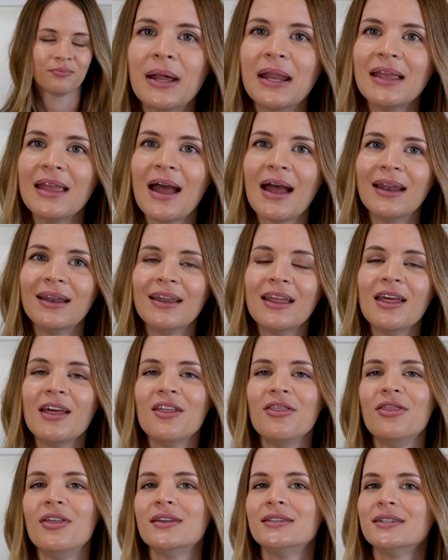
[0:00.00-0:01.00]
But again,
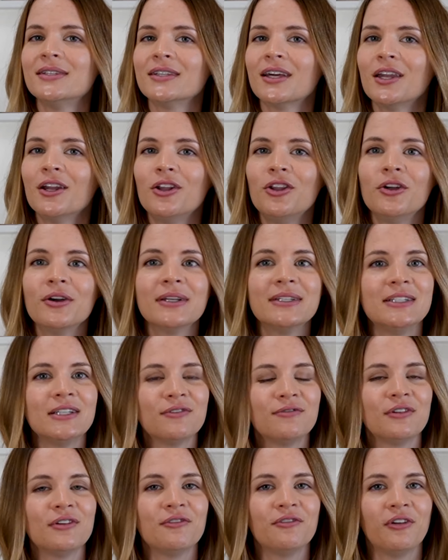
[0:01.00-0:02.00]
this is gonna look
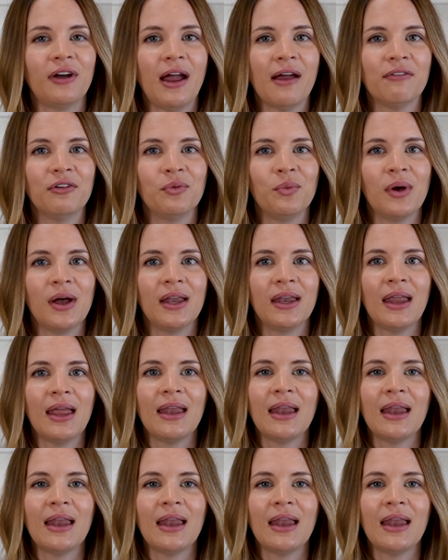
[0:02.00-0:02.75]
different for everyone